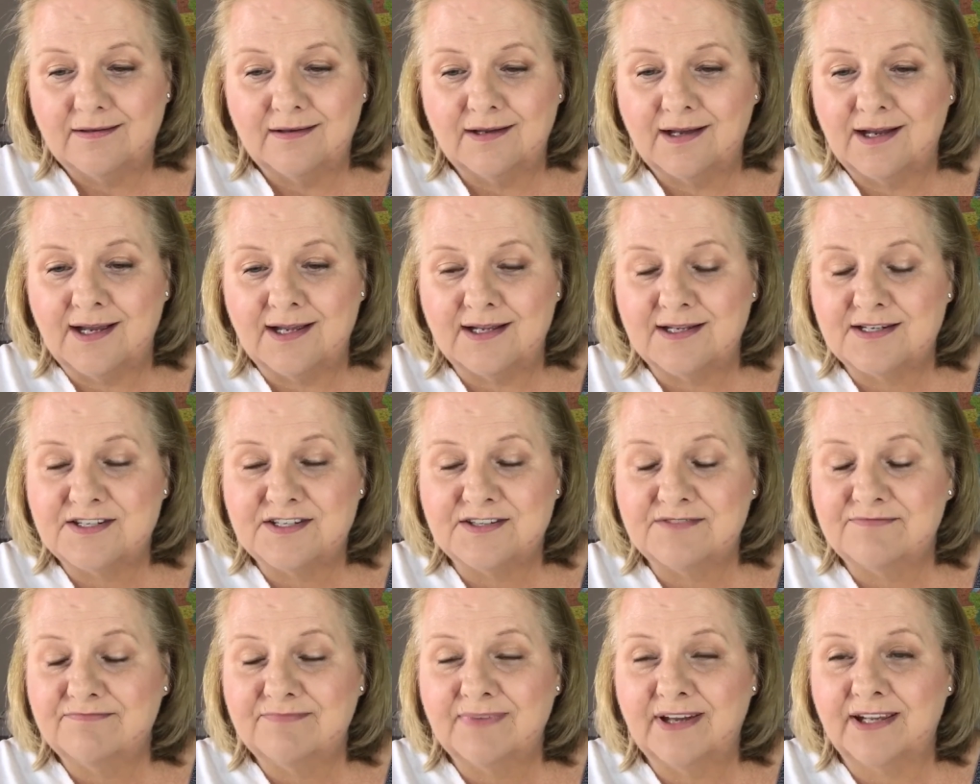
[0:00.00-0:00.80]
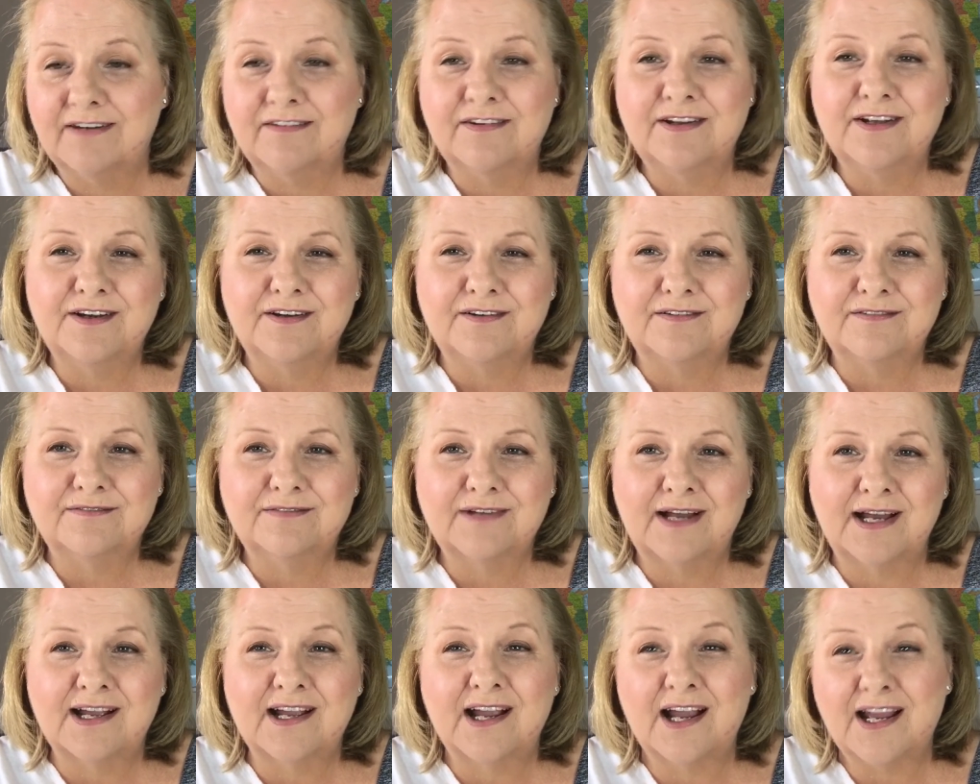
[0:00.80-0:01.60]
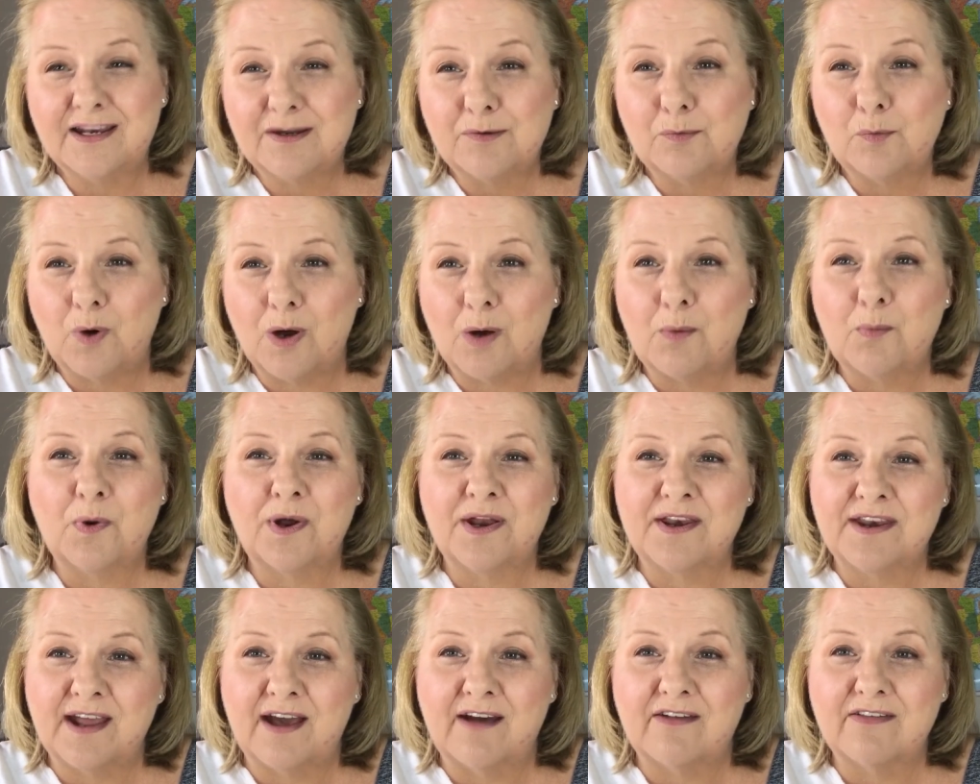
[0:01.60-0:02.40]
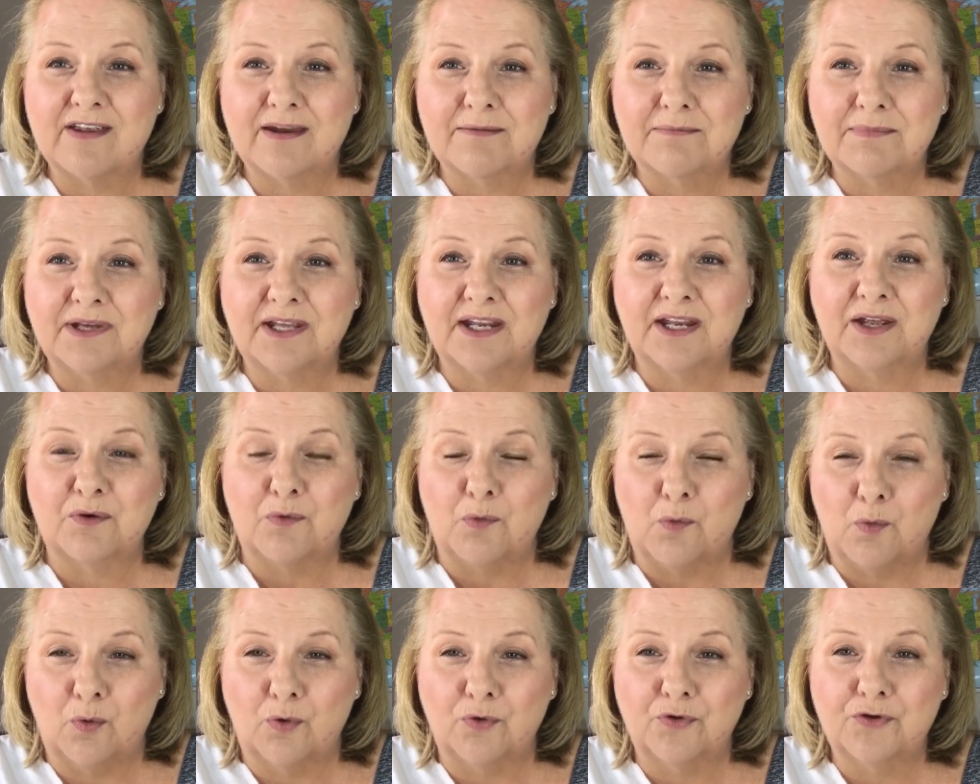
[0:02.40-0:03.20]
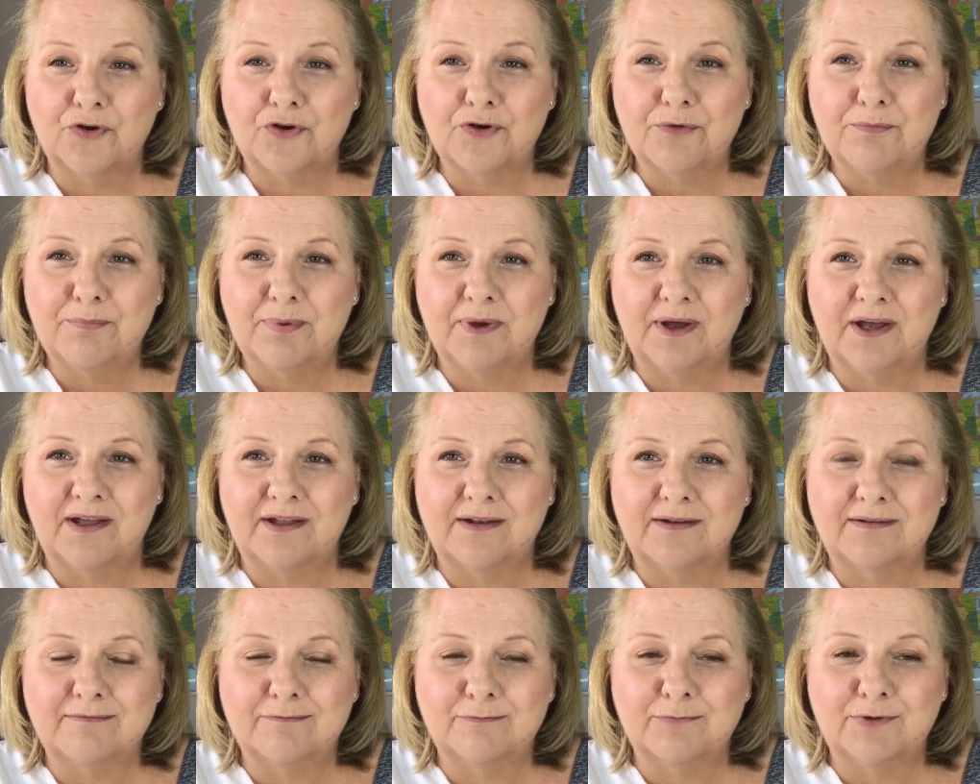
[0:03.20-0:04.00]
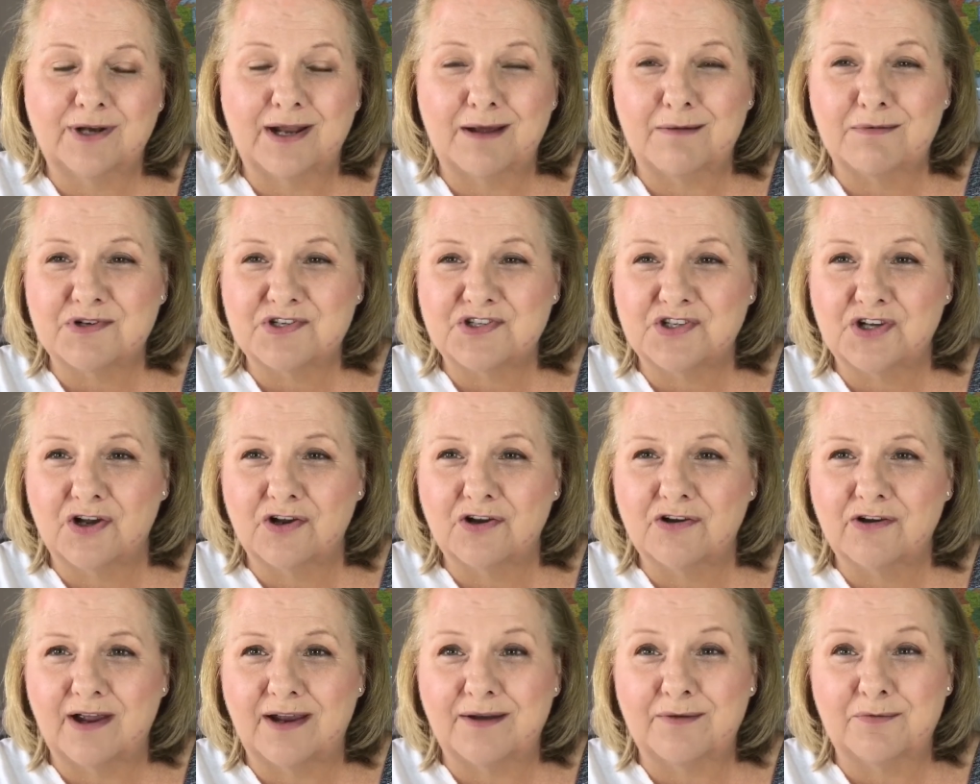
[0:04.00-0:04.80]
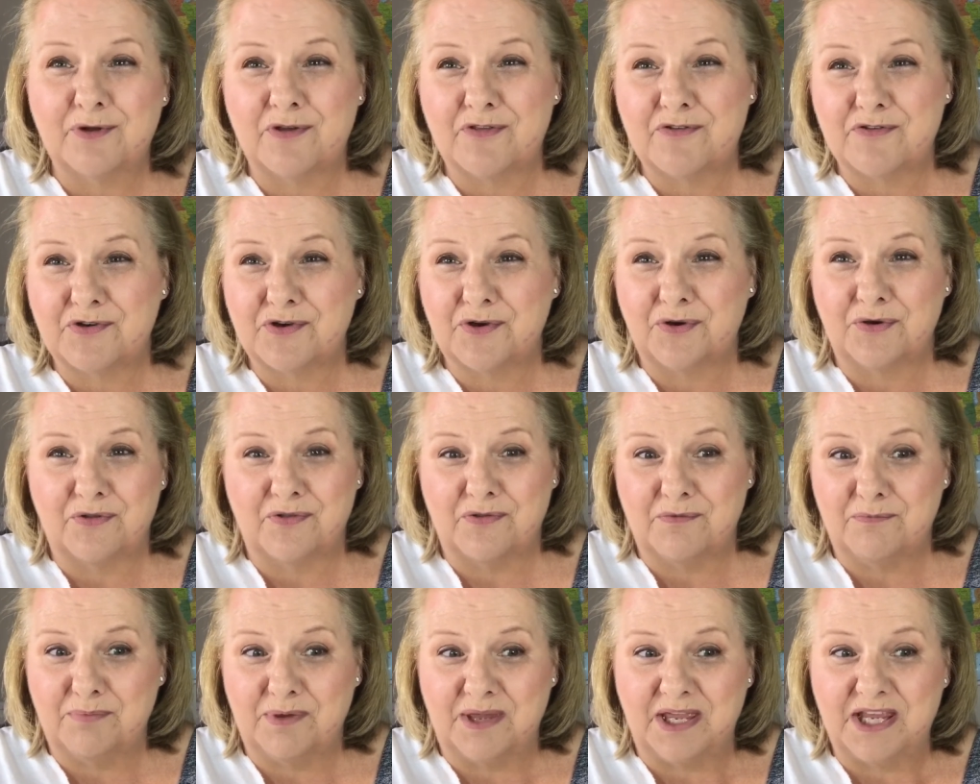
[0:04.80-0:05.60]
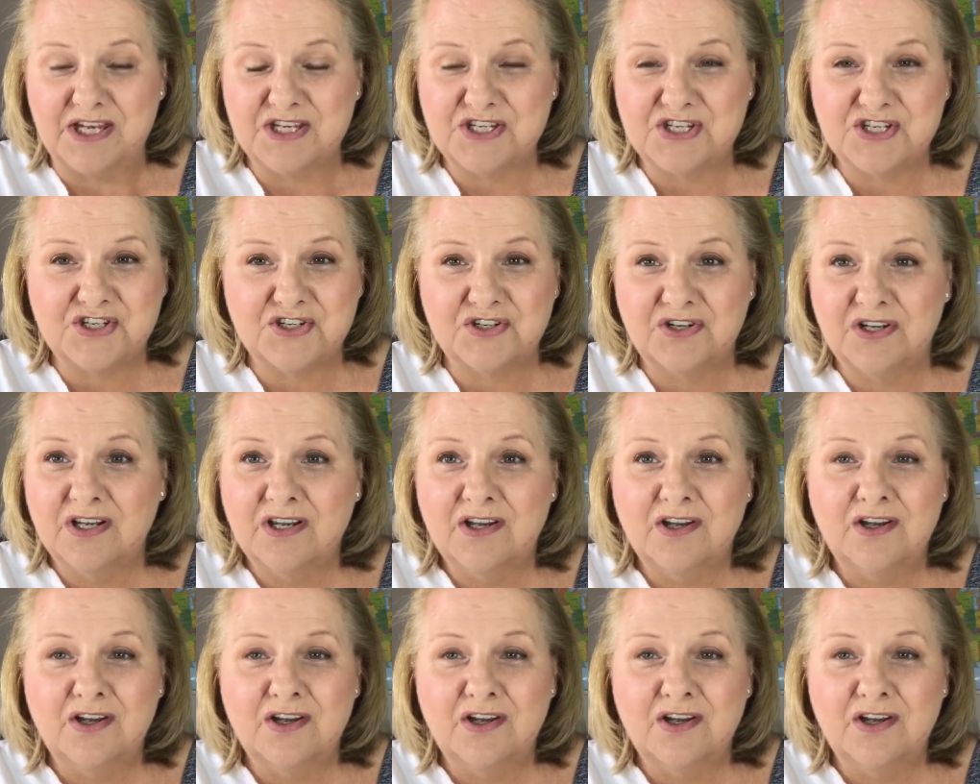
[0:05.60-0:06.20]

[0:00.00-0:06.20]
I don't know. I kind of want one now that I'm getting older, but when I was younger, I'd rather go to the beach